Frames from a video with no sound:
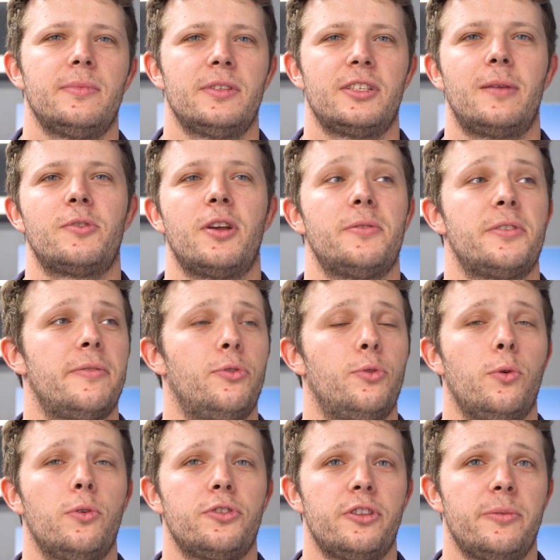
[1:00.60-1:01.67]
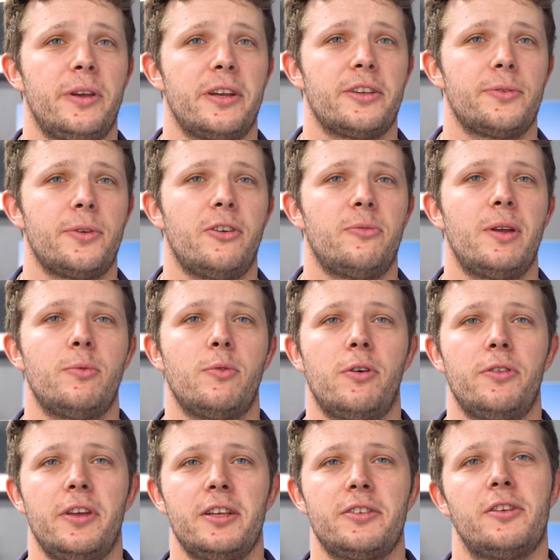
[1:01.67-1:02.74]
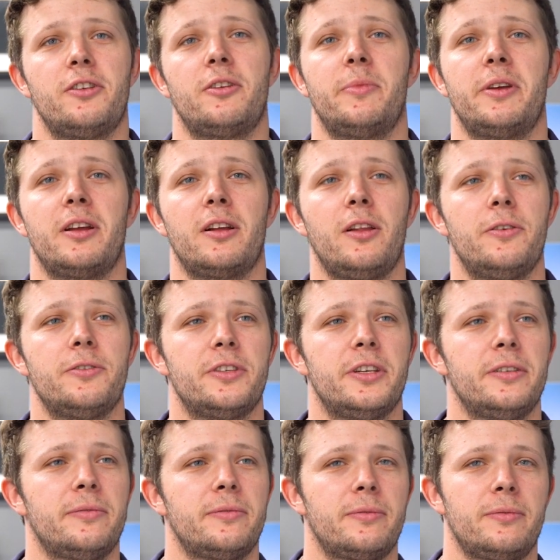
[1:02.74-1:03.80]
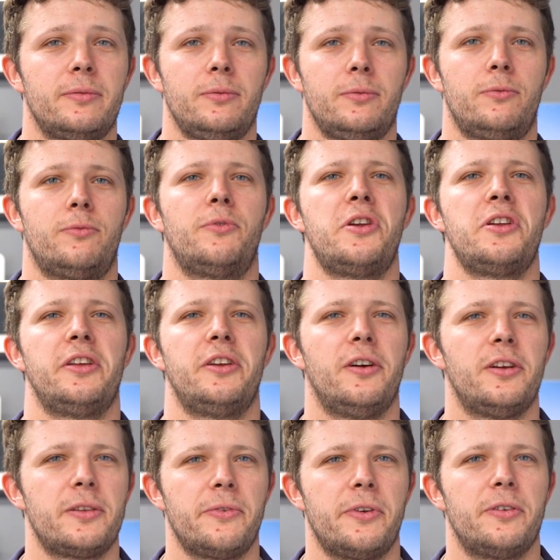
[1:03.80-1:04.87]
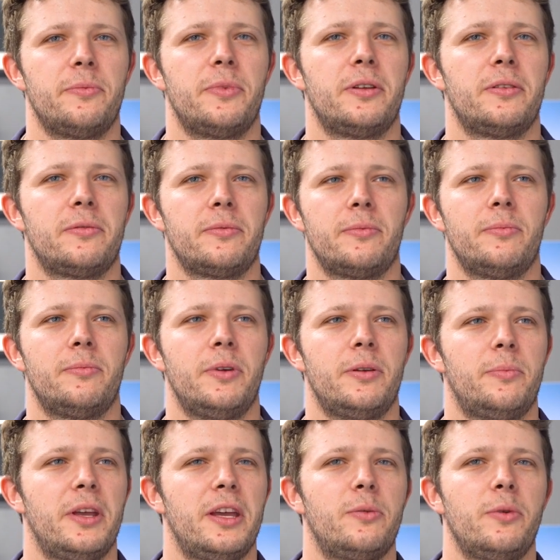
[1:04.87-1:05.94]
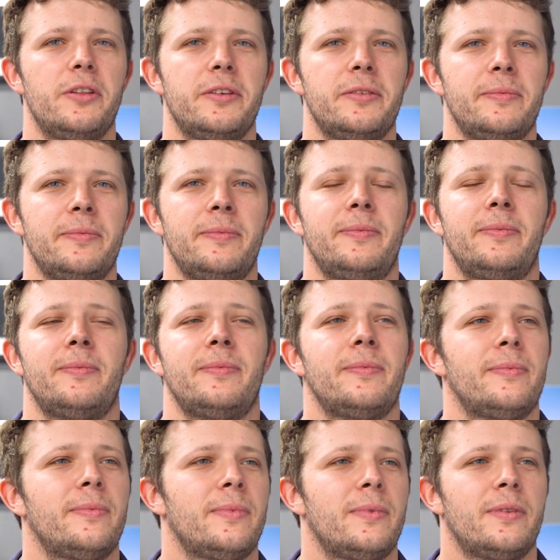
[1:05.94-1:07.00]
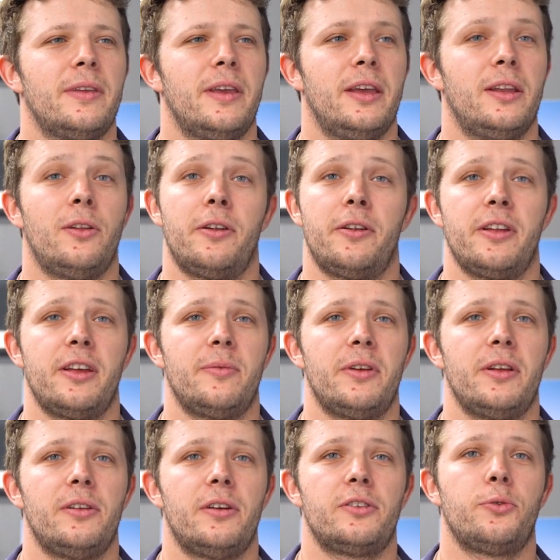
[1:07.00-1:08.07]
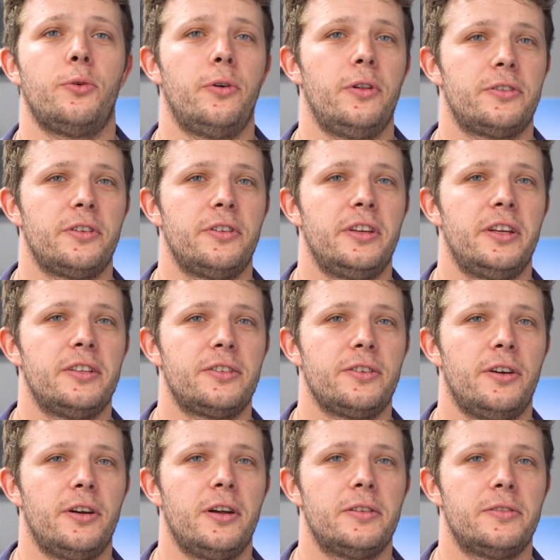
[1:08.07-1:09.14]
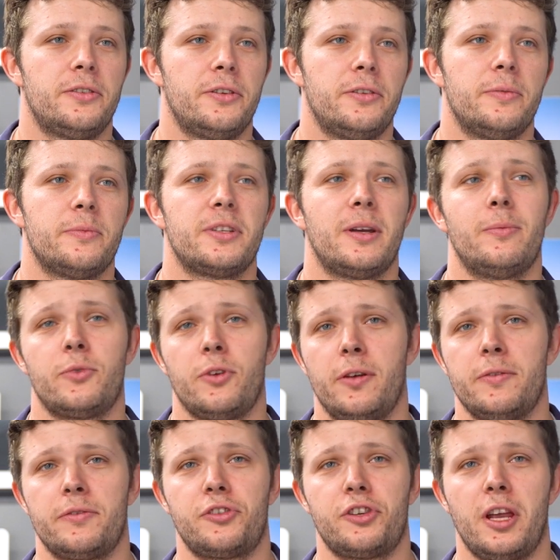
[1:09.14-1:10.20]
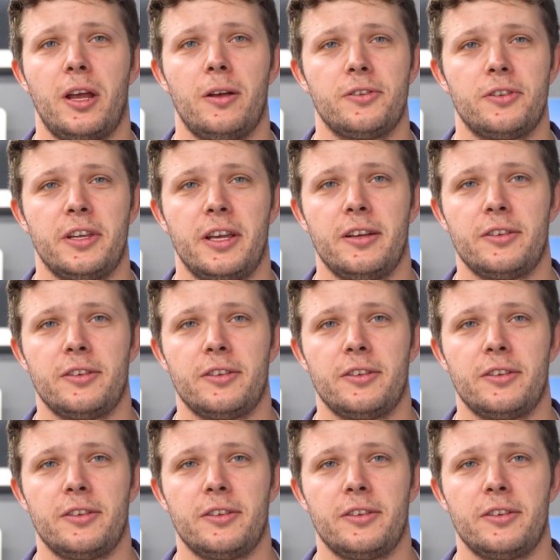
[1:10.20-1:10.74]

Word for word: Sometimes they have doors on the back as well if people want that, so you can be enclosed in. Really nice for you in a bit, bit bad weather and a lot of them get like toilets on the inside to do them sometimes with showers on the